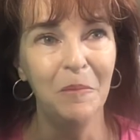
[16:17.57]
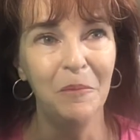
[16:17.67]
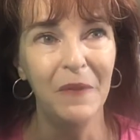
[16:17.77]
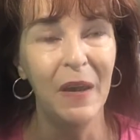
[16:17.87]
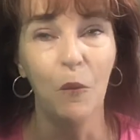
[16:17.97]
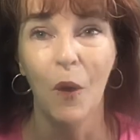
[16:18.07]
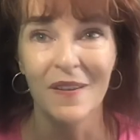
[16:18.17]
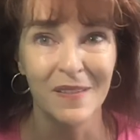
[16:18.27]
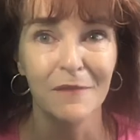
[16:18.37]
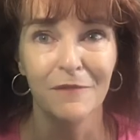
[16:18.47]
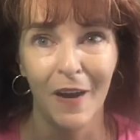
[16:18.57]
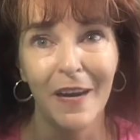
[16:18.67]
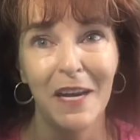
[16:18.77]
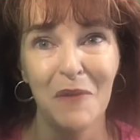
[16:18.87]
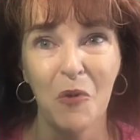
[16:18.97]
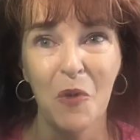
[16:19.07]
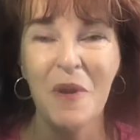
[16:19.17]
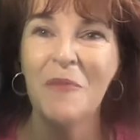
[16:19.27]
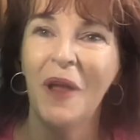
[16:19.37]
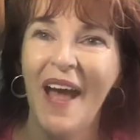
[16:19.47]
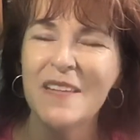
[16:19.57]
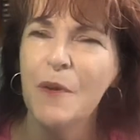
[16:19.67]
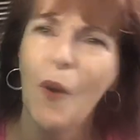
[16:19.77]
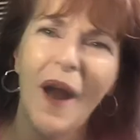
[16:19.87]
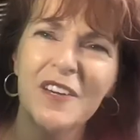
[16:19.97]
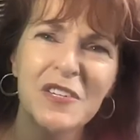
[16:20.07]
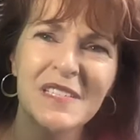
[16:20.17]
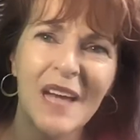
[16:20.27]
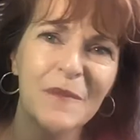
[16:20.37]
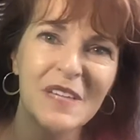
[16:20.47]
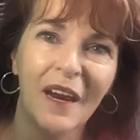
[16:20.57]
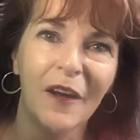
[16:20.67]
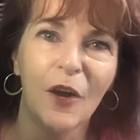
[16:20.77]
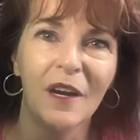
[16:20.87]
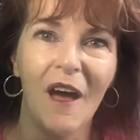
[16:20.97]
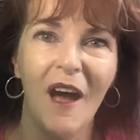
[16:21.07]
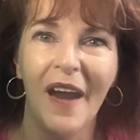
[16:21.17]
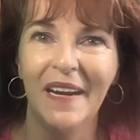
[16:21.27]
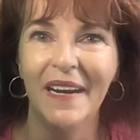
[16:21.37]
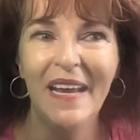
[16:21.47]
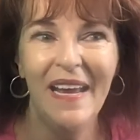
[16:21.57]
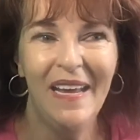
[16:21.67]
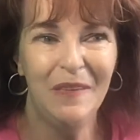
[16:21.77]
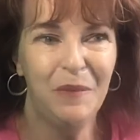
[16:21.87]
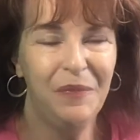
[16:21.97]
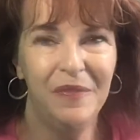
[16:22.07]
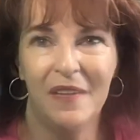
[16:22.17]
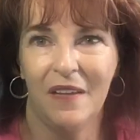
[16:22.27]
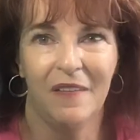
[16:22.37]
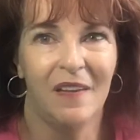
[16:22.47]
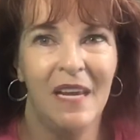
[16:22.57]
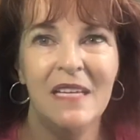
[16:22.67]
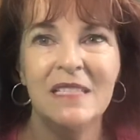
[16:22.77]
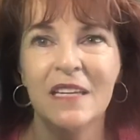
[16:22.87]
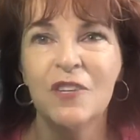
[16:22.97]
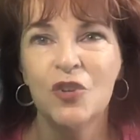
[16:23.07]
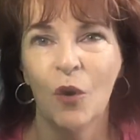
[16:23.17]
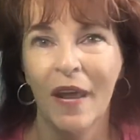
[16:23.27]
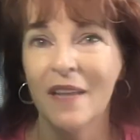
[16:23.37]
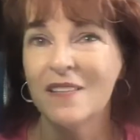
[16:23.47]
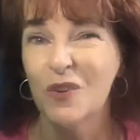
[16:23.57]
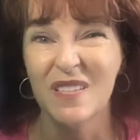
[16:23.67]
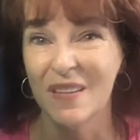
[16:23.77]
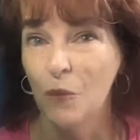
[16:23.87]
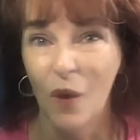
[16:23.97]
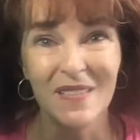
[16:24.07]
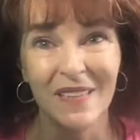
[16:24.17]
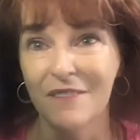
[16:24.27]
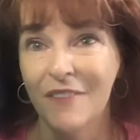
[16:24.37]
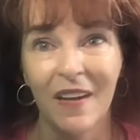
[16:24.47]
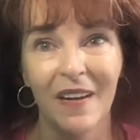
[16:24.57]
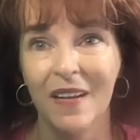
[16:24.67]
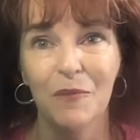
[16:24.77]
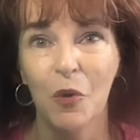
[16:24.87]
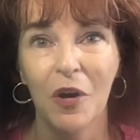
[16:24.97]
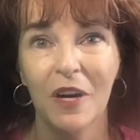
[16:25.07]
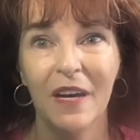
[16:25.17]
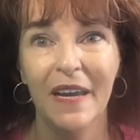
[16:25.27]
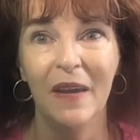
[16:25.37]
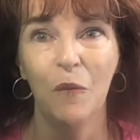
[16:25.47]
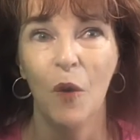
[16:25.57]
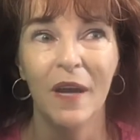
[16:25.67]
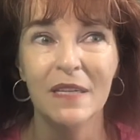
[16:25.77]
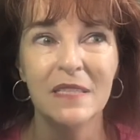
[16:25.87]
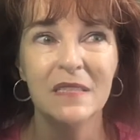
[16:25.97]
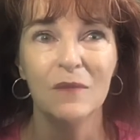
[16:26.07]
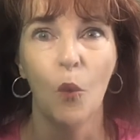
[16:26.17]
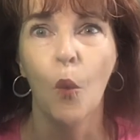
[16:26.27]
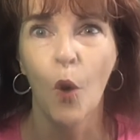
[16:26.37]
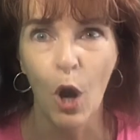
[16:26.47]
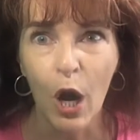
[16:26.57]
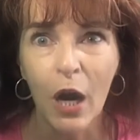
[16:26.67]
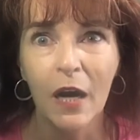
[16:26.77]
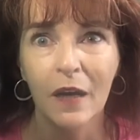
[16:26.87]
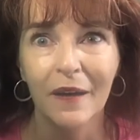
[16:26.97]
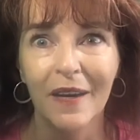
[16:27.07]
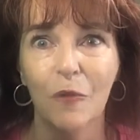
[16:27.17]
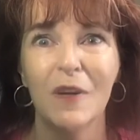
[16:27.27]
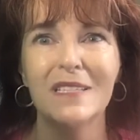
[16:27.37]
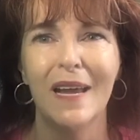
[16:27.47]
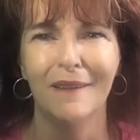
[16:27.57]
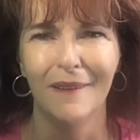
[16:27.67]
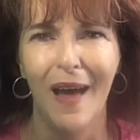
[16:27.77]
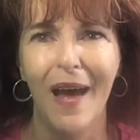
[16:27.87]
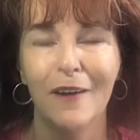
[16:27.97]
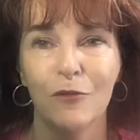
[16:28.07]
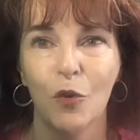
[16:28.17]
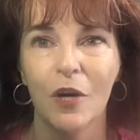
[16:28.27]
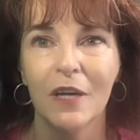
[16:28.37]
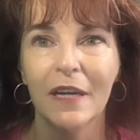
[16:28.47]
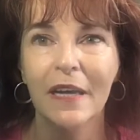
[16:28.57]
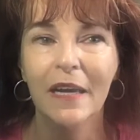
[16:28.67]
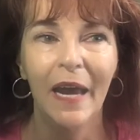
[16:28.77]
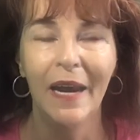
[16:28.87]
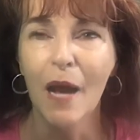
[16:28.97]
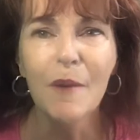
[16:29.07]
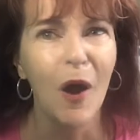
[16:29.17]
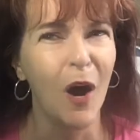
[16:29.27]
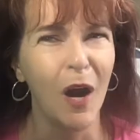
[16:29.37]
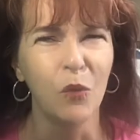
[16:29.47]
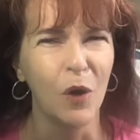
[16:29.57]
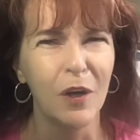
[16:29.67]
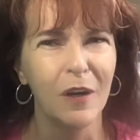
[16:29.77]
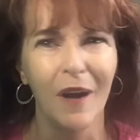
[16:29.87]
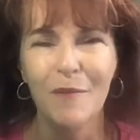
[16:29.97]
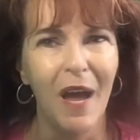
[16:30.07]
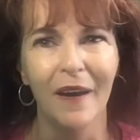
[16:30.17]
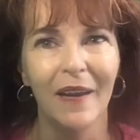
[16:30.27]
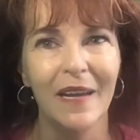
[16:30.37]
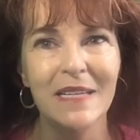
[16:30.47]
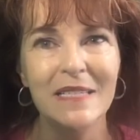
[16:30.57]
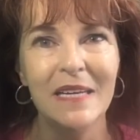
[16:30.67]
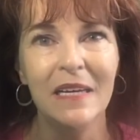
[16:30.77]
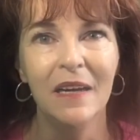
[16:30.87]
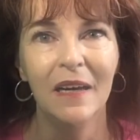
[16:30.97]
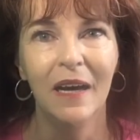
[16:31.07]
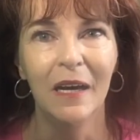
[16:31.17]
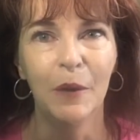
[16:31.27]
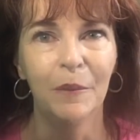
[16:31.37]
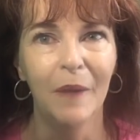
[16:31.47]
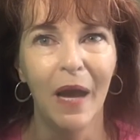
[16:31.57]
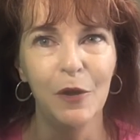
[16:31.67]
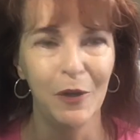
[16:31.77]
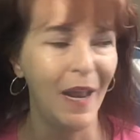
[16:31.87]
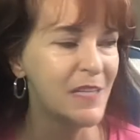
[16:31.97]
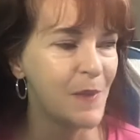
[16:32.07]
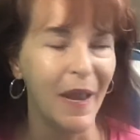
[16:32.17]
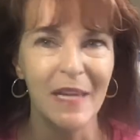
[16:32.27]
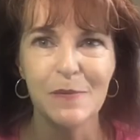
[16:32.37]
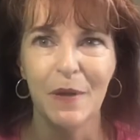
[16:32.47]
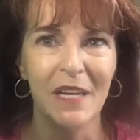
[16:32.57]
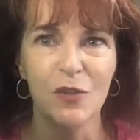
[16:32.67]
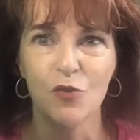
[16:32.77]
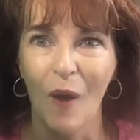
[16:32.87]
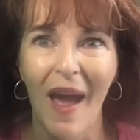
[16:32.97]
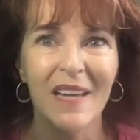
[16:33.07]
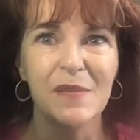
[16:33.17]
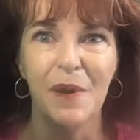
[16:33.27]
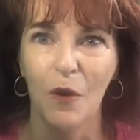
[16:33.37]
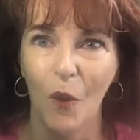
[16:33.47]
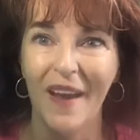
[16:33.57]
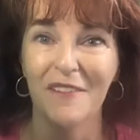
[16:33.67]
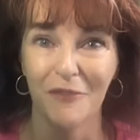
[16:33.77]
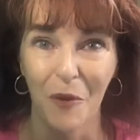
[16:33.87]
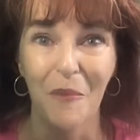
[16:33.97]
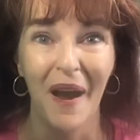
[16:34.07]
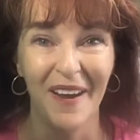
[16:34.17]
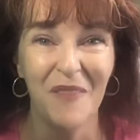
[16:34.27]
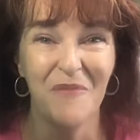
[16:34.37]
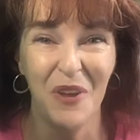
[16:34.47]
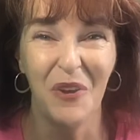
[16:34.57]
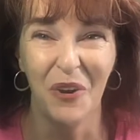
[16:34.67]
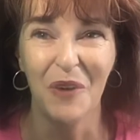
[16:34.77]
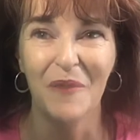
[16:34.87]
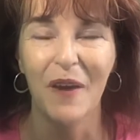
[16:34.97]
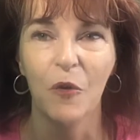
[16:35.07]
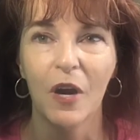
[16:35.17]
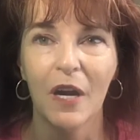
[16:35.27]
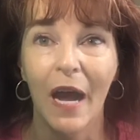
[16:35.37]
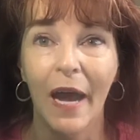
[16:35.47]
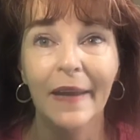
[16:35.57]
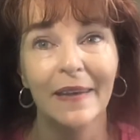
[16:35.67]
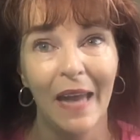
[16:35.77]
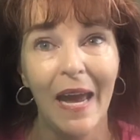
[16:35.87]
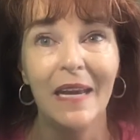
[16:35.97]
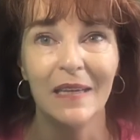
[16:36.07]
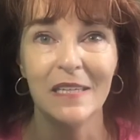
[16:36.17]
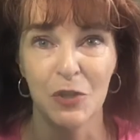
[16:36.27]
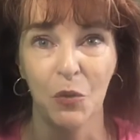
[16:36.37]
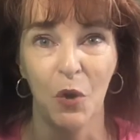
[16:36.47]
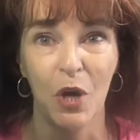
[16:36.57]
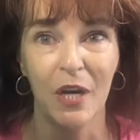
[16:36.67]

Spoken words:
It wasn't fun anymore. People ask me, why did you stop selling online? And the easy short answer is it wasn't fun anymore. It was work. It was a lot of work. And I'm a hard worker. I'm not lazy. You can ask my husband. He drags me away from my computer and my work. I like to work.